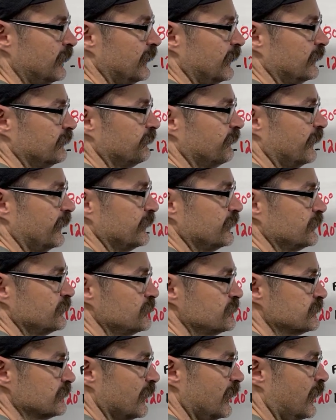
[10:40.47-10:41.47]
And if I
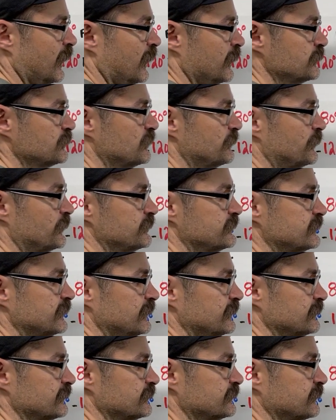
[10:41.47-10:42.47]
use
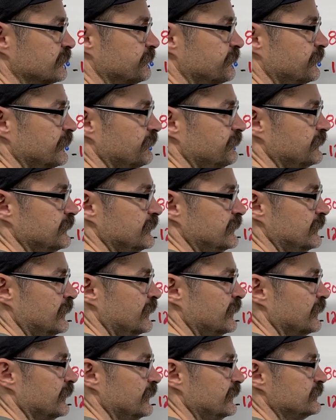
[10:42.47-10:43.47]
100% to 50
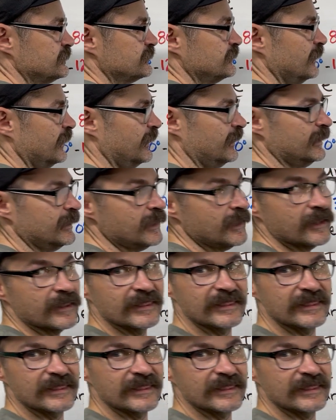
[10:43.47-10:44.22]
each day,